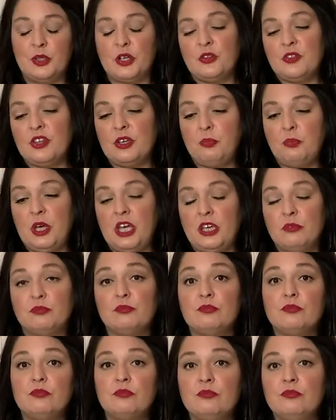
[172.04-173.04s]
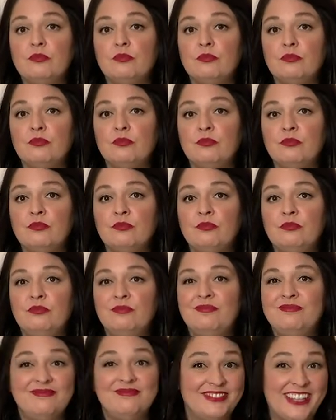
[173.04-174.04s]
What do you think, Peet? Look at
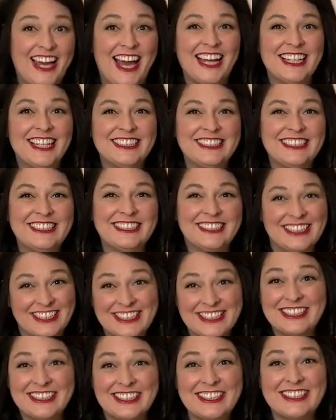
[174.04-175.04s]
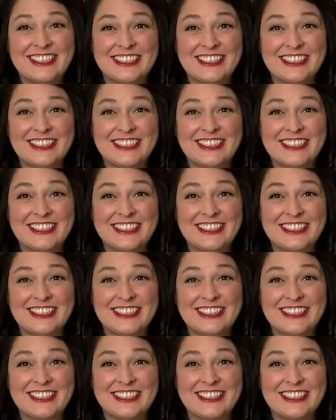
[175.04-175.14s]
that. Yeah, looks delicious.